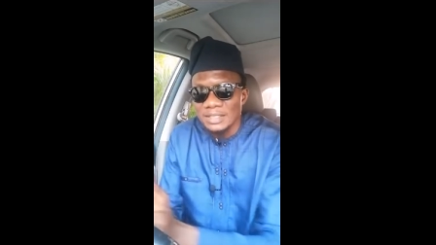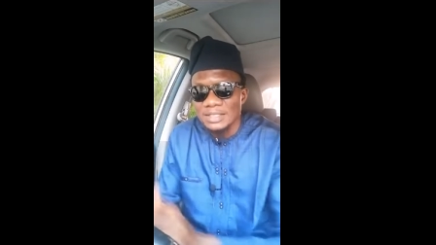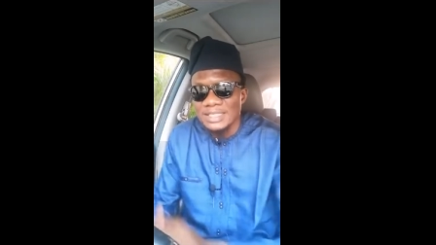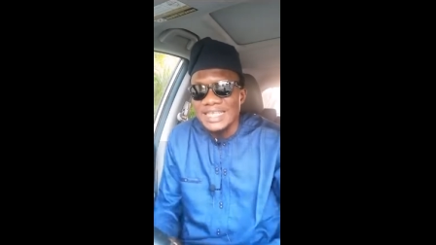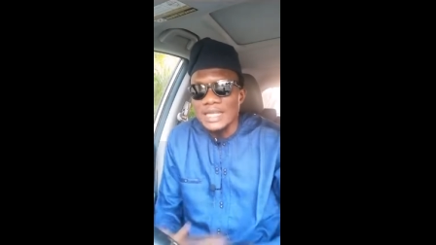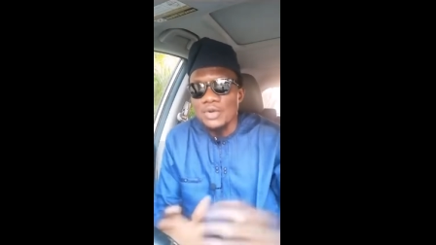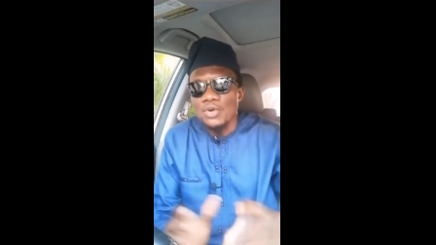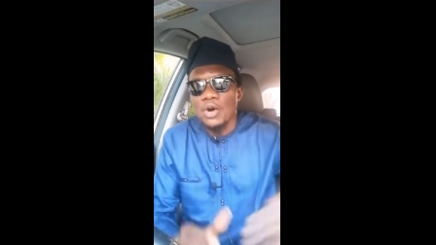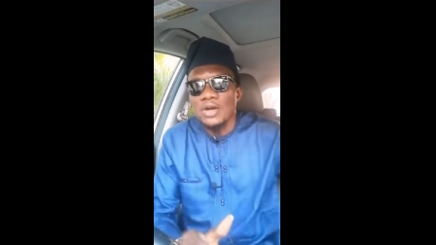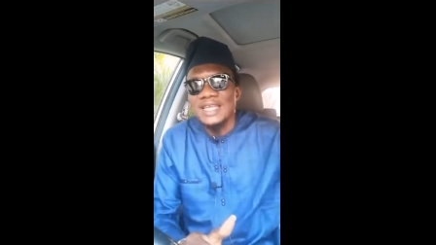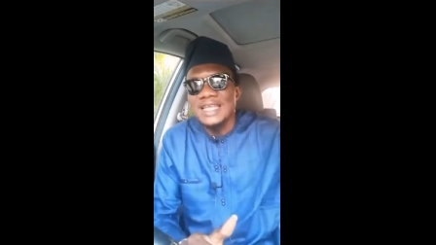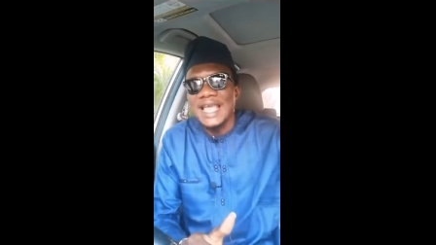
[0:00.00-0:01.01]
They know
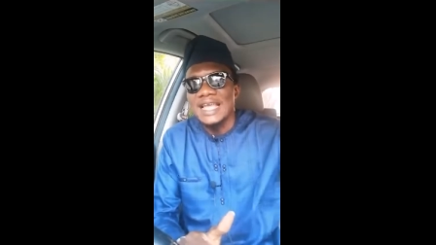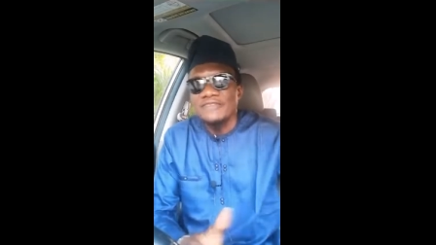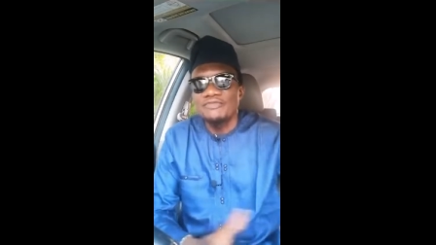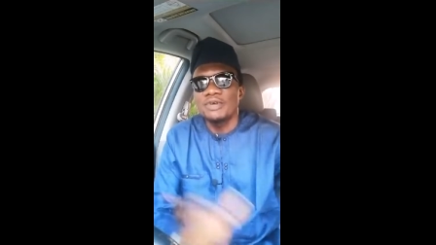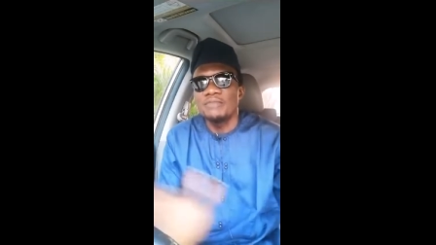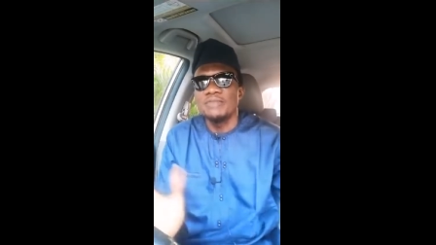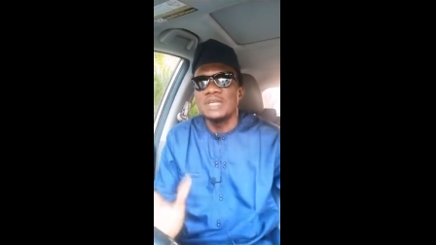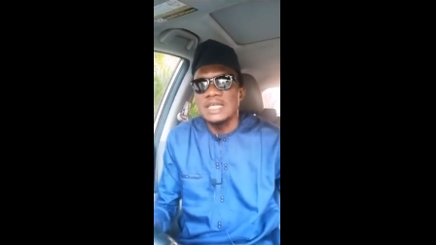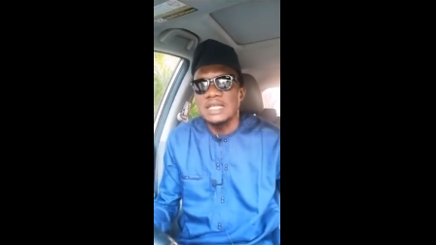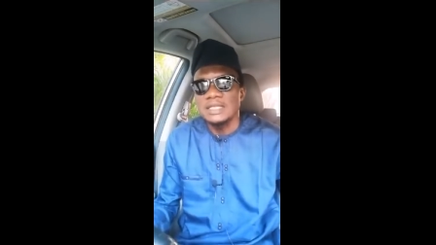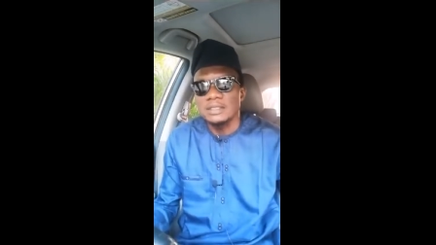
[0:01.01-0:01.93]
the end from beginning.